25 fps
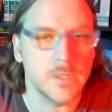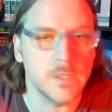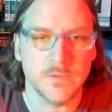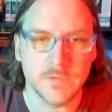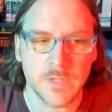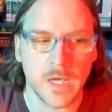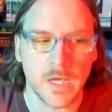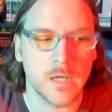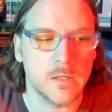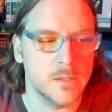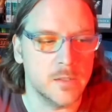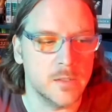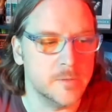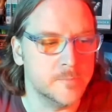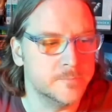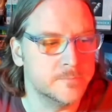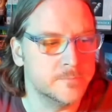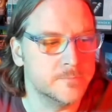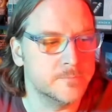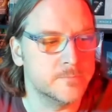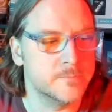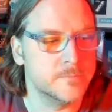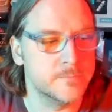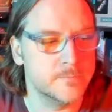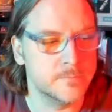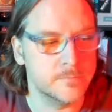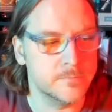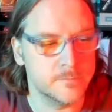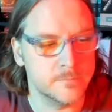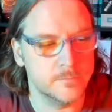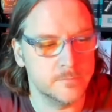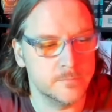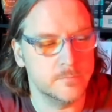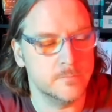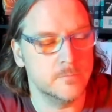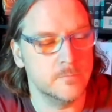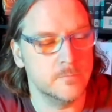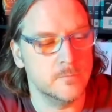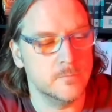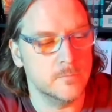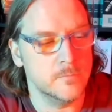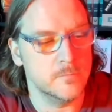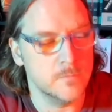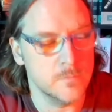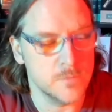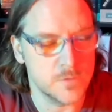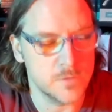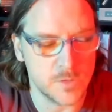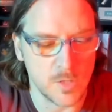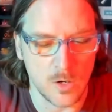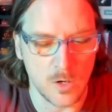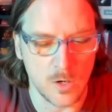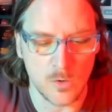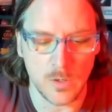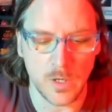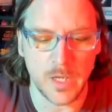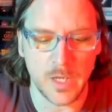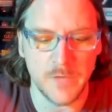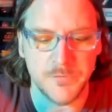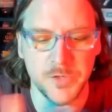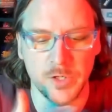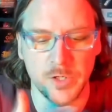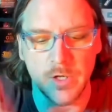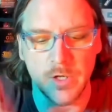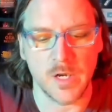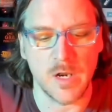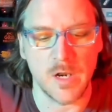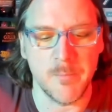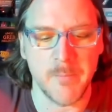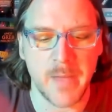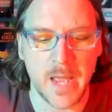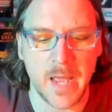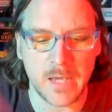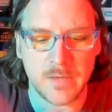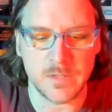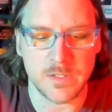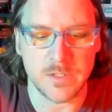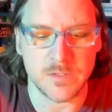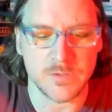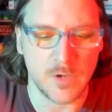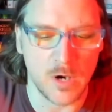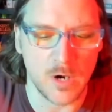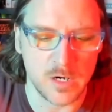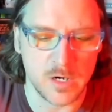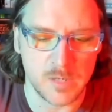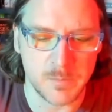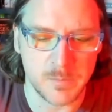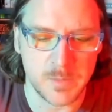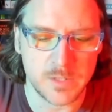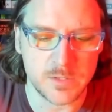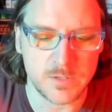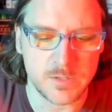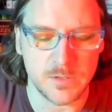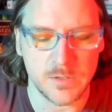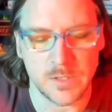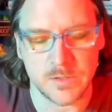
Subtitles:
Exactly. So if you're going to make these arguments,